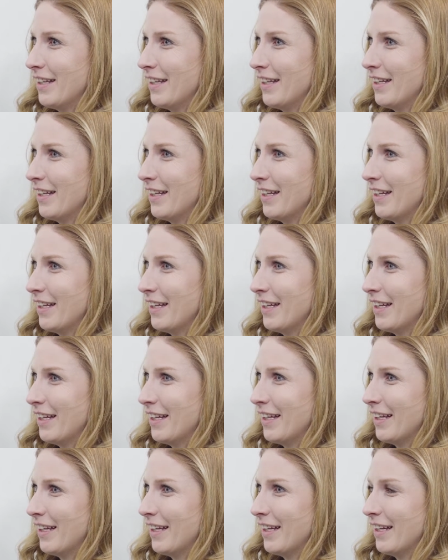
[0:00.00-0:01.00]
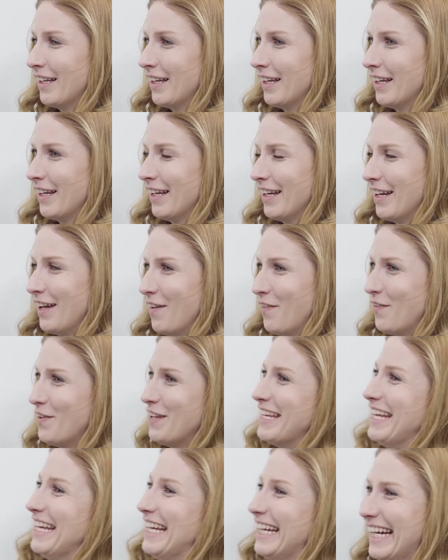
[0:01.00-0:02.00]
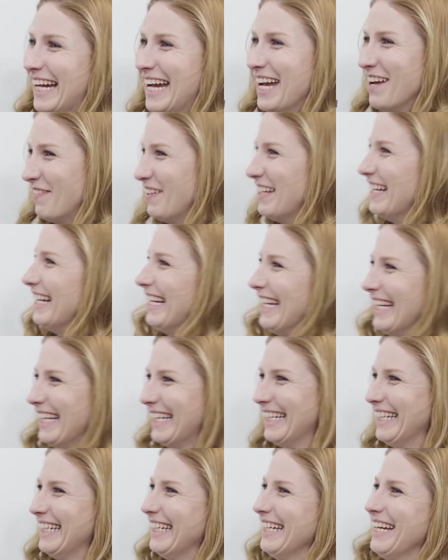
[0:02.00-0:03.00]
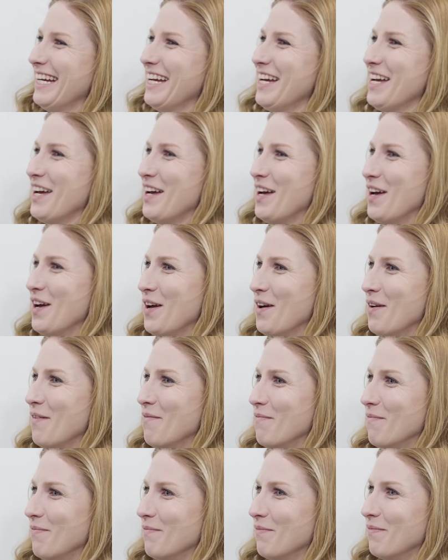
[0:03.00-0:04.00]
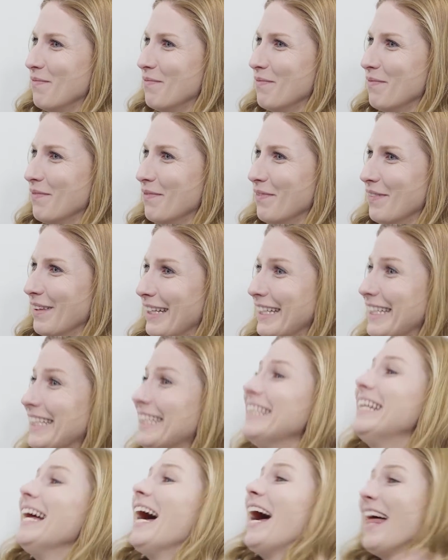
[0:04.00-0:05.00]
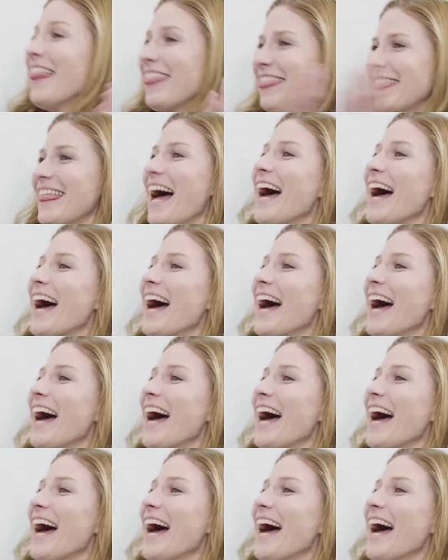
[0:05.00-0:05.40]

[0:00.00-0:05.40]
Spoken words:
Oh, man. I'd love to play against like Barack Obama. That'd be pretty solid.